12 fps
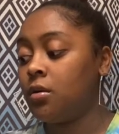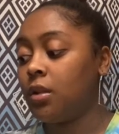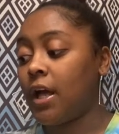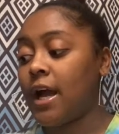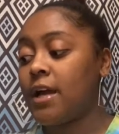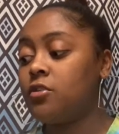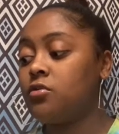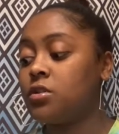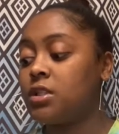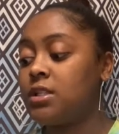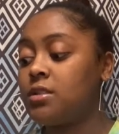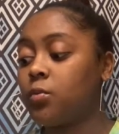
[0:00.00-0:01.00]
like I use
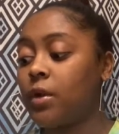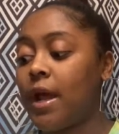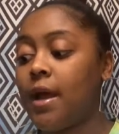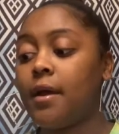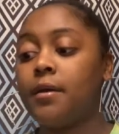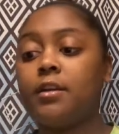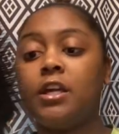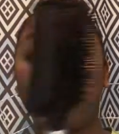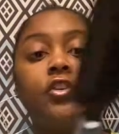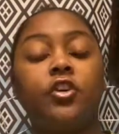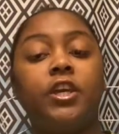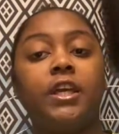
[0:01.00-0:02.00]
these when I
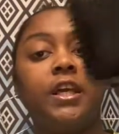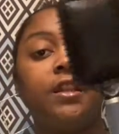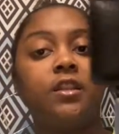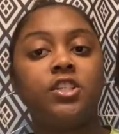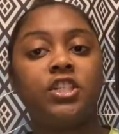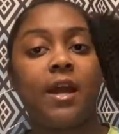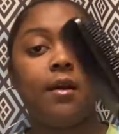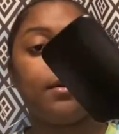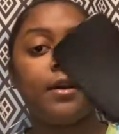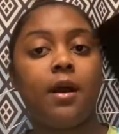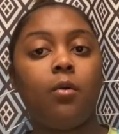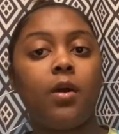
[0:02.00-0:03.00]
either get in the shower
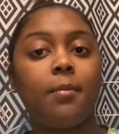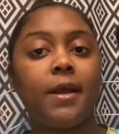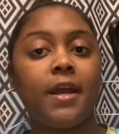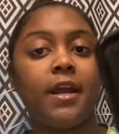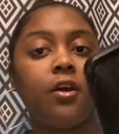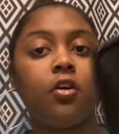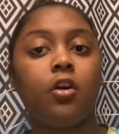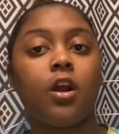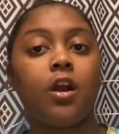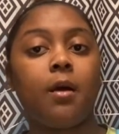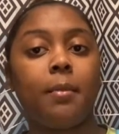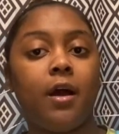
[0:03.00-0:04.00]
and I wet my hair or
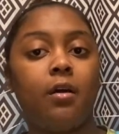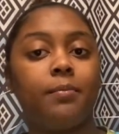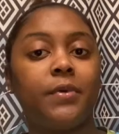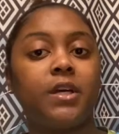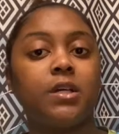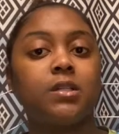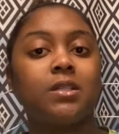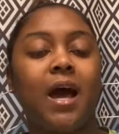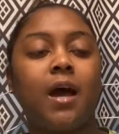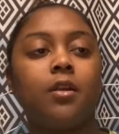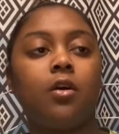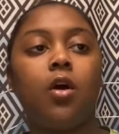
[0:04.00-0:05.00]
come out, because
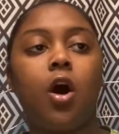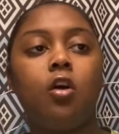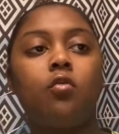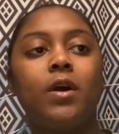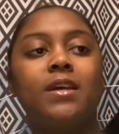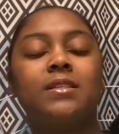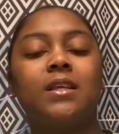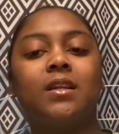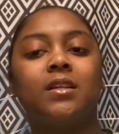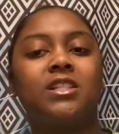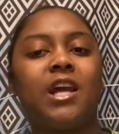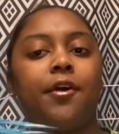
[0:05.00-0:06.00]
I don't always get in
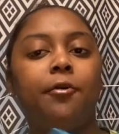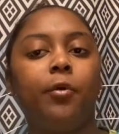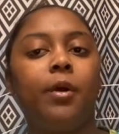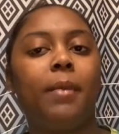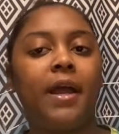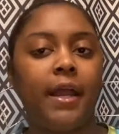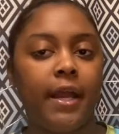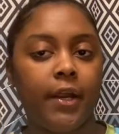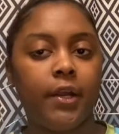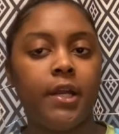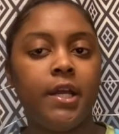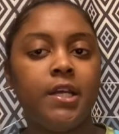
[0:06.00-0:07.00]
the shower and wet my hair
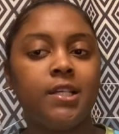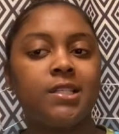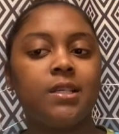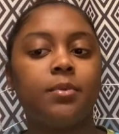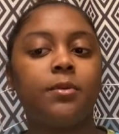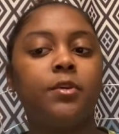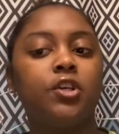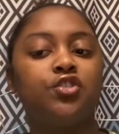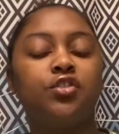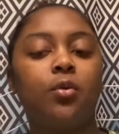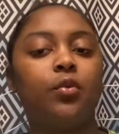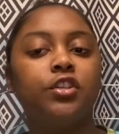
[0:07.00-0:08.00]
simply because you
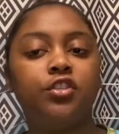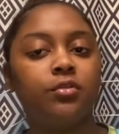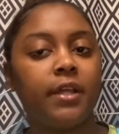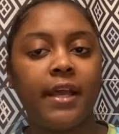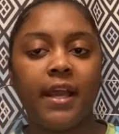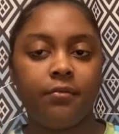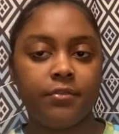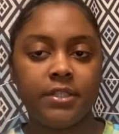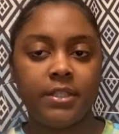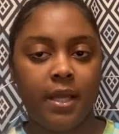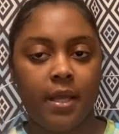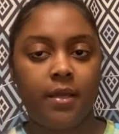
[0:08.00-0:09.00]
don't want to do that every
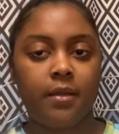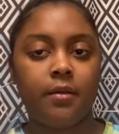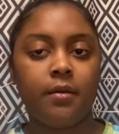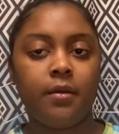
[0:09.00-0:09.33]
day.